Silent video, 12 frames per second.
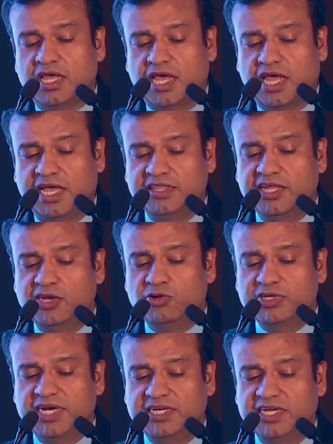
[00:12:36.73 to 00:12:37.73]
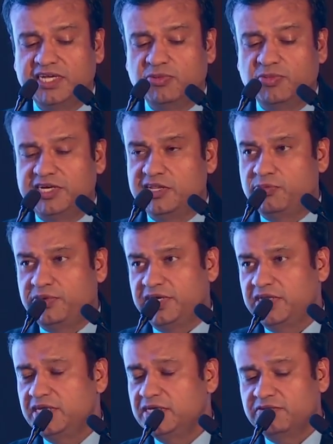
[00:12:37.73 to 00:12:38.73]
And they looked at incremental
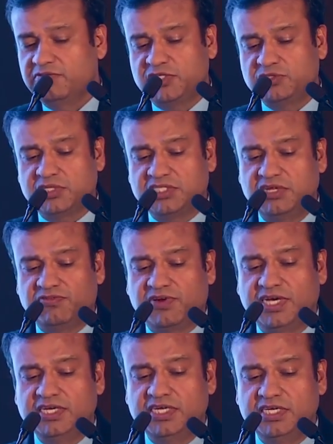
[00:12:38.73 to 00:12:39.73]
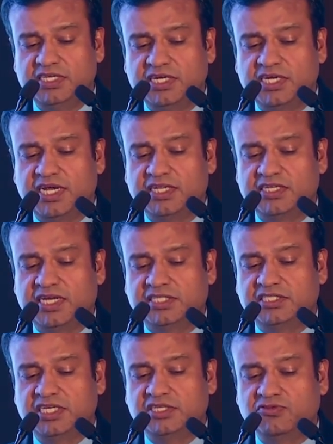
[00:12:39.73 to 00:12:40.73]
PD, which was defined either as an
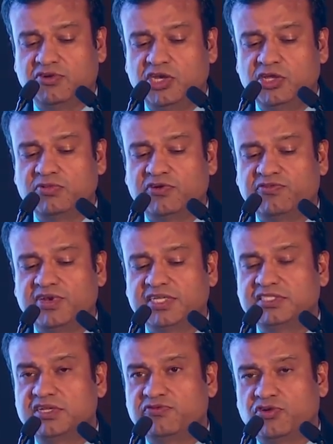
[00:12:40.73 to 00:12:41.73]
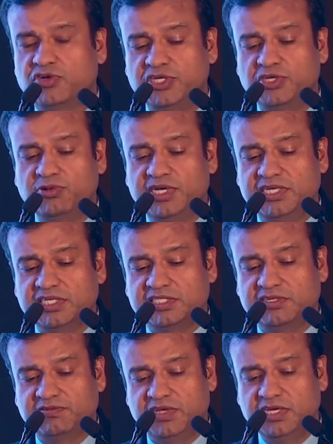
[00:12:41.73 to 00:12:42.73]
exchange volume of less than 42 liters
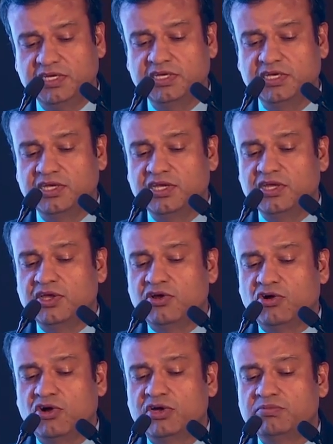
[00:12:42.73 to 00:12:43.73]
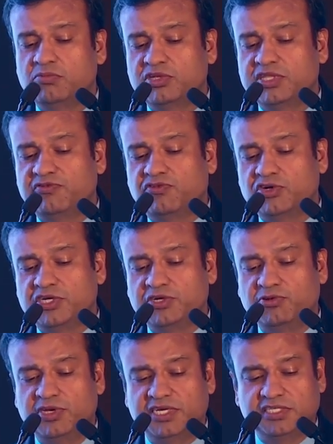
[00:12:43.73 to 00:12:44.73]
a week or more than 42
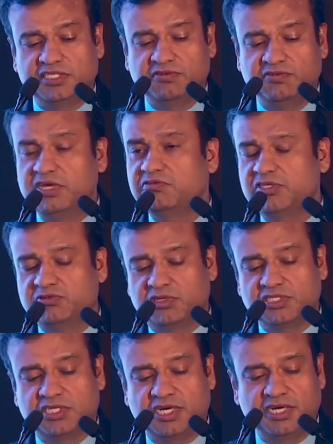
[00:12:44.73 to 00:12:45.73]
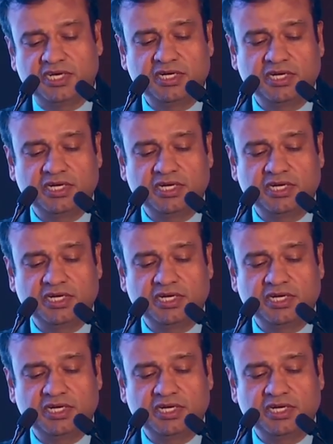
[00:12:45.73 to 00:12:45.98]
liters a week, which was standard.